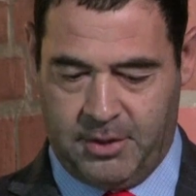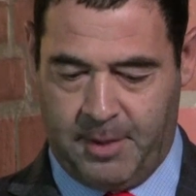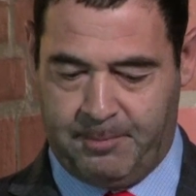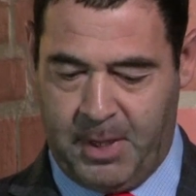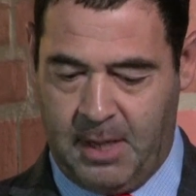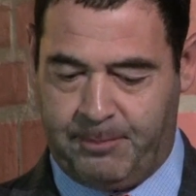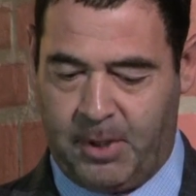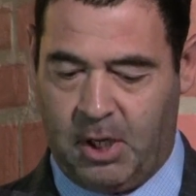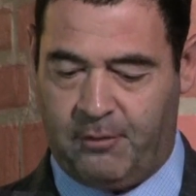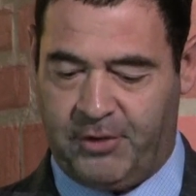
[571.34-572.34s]
The
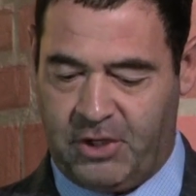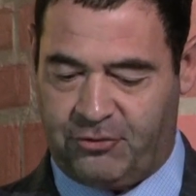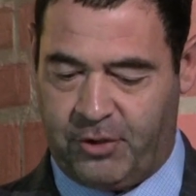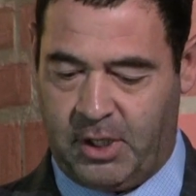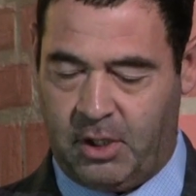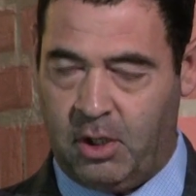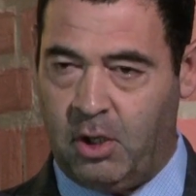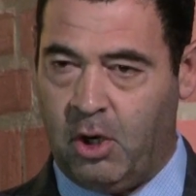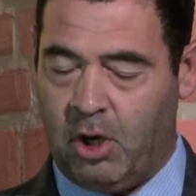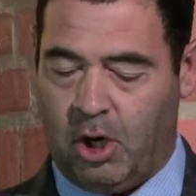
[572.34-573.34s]
people of Israel
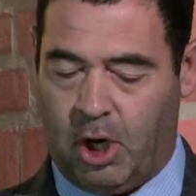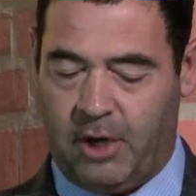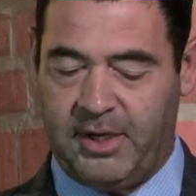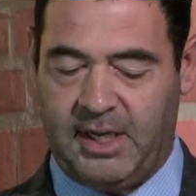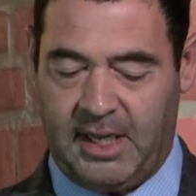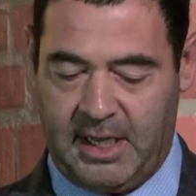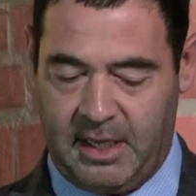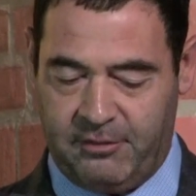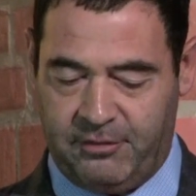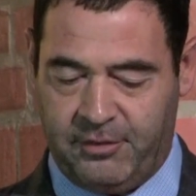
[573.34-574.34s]
are
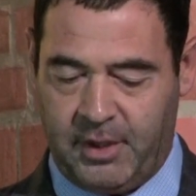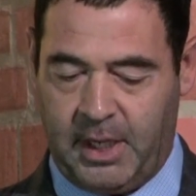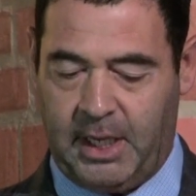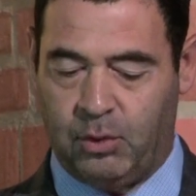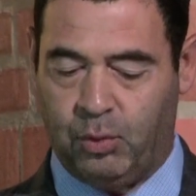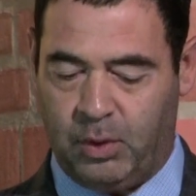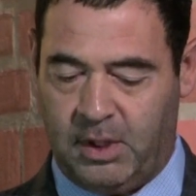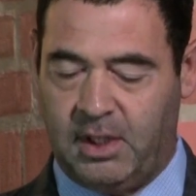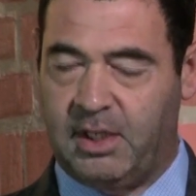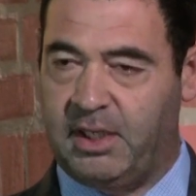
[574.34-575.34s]
alive and
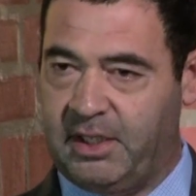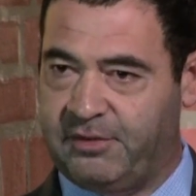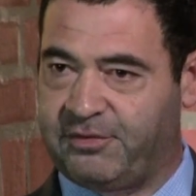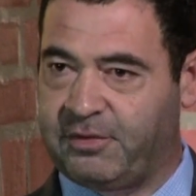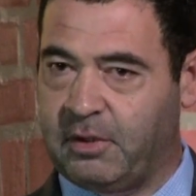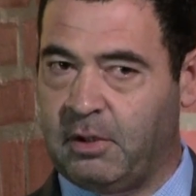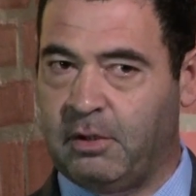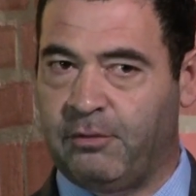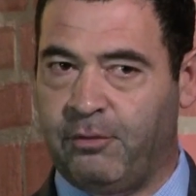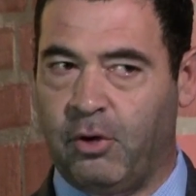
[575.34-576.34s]
will live
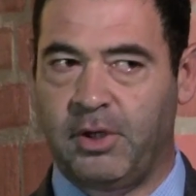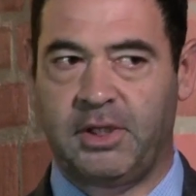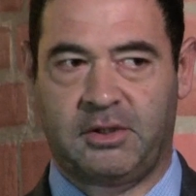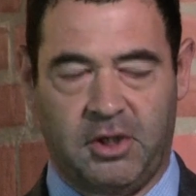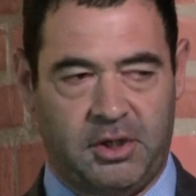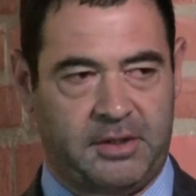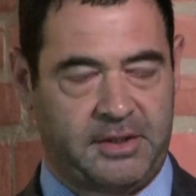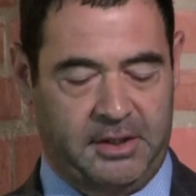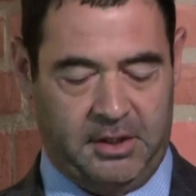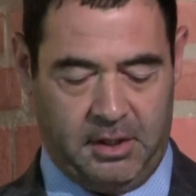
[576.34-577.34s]
for
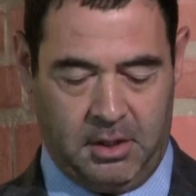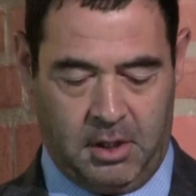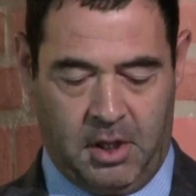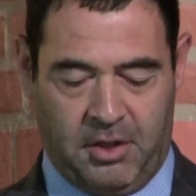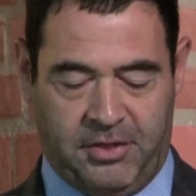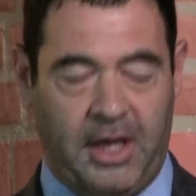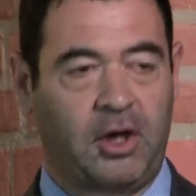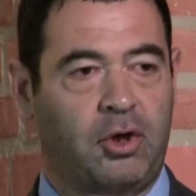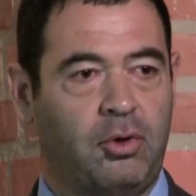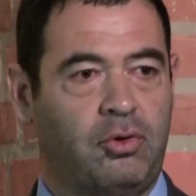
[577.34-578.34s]
eternity.
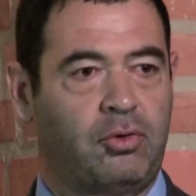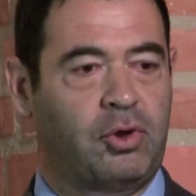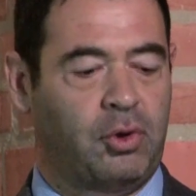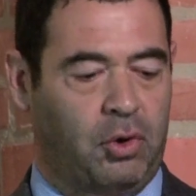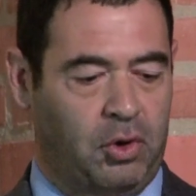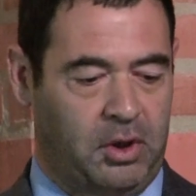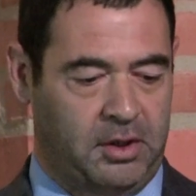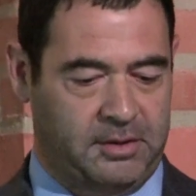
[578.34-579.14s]
Thank you to you all.